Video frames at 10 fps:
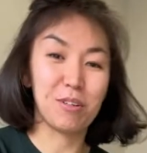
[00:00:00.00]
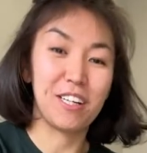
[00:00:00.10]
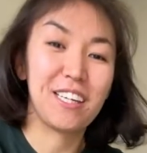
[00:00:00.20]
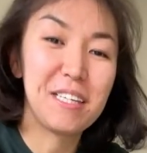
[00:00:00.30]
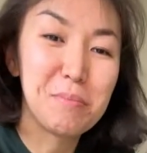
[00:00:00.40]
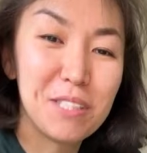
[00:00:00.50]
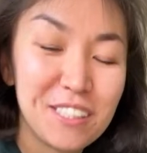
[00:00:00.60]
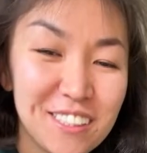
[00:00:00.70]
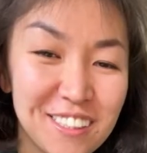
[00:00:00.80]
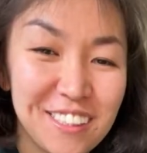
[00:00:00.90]
gonna keep
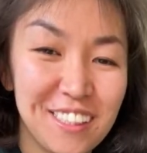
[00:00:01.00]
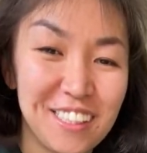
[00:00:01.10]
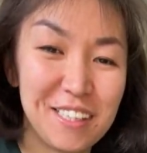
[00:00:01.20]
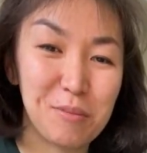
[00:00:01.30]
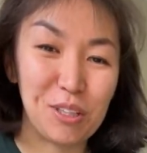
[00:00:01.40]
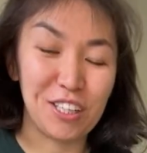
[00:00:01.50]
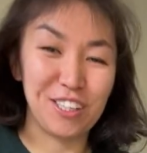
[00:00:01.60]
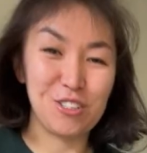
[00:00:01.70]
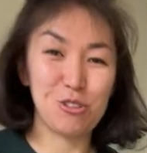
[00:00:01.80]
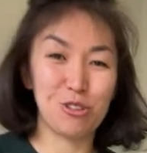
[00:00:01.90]
it and I'm gonna
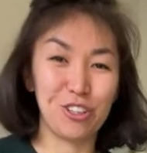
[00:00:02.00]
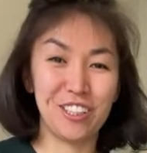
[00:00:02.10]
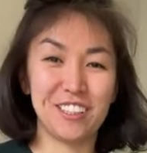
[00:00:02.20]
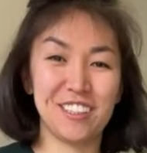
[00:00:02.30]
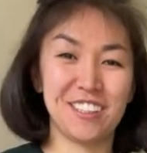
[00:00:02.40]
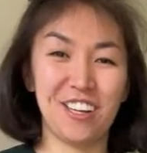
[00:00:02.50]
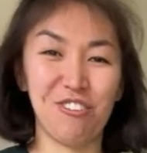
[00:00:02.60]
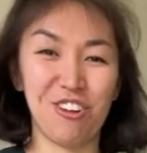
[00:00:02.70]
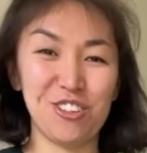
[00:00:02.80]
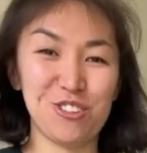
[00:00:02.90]
enjoy it
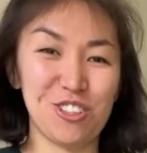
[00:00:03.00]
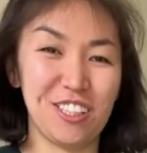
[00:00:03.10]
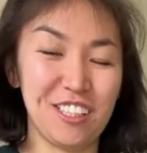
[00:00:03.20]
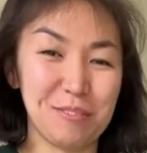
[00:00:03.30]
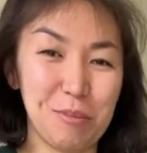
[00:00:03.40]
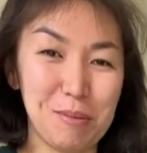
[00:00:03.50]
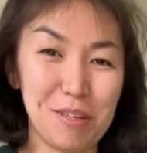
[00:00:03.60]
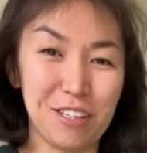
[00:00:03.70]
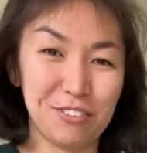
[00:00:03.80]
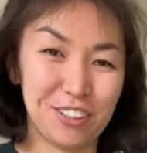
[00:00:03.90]
eventually, or
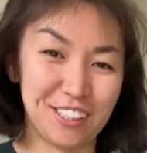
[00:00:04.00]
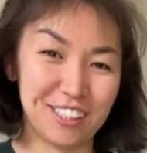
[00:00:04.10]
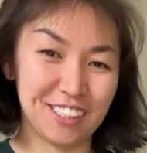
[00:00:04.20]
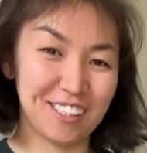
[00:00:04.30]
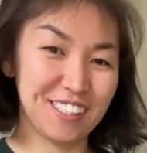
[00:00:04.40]
maybe after